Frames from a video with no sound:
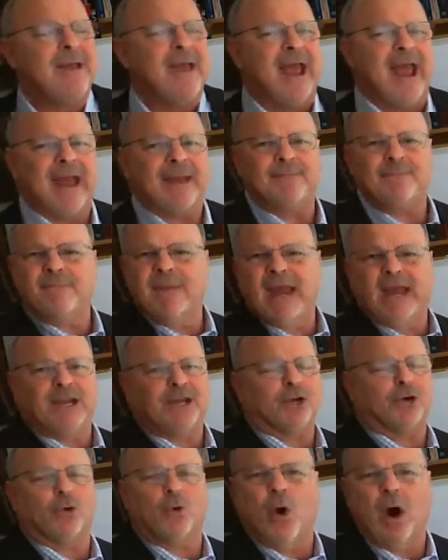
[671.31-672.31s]
and many
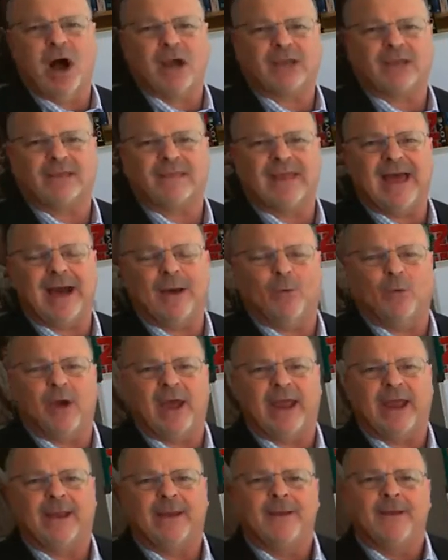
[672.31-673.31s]
are walking that
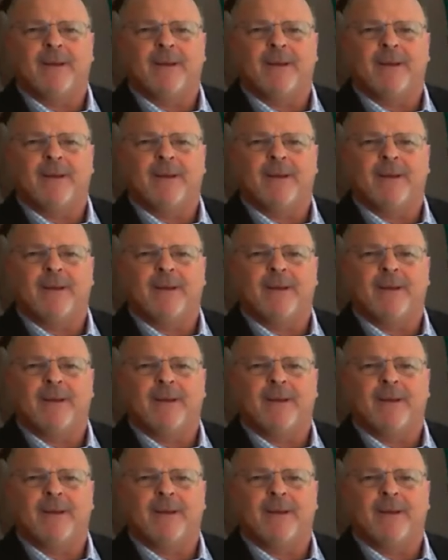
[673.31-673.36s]
way.